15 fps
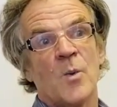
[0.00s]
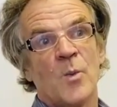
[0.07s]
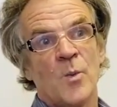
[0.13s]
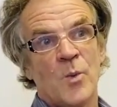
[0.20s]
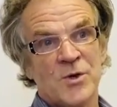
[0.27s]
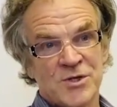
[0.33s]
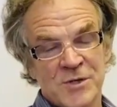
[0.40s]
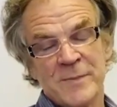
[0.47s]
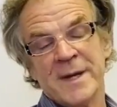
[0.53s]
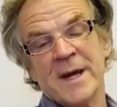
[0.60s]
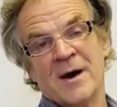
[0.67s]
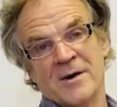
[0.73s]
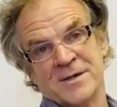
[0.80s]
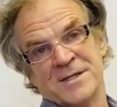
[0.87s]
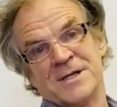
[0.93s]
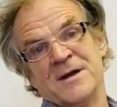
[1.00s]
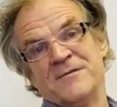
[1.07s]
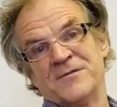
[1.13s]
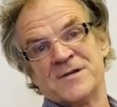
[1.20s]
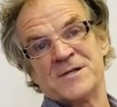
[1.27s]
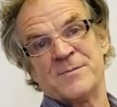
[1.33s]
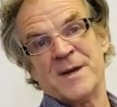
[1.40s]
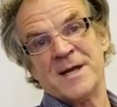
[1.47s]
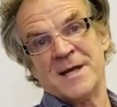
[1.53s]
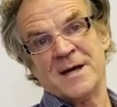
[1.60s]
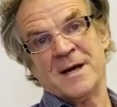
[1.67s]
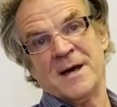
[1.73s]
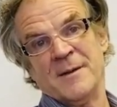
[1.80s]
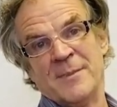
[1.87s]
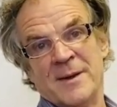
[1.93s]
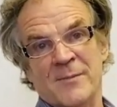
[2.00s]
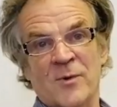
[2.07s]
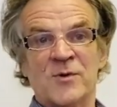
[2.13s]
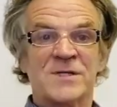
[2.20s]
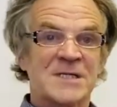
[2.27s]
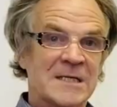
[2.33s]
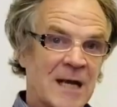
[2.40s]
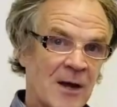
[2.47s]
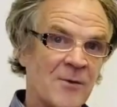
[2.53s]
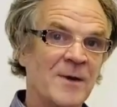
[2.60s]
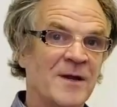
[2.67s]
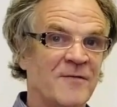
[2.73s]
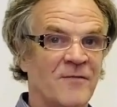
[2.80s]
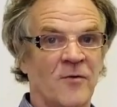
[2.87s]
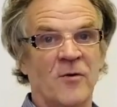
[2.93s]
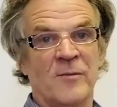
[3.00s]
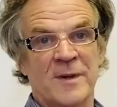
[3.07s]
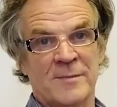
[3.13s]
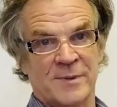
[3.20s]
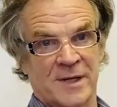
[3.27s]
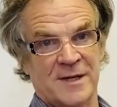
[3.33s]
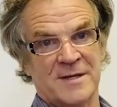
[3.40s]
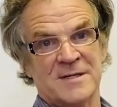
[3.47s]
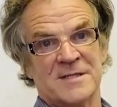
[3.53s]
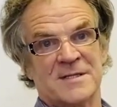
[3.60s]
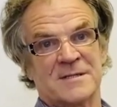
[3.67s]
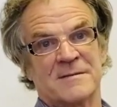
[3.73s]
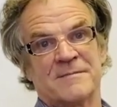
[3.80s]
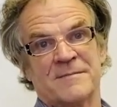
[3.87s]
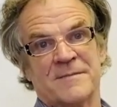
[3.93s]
Would you be kind enough to speak a bit more slowly for me, please?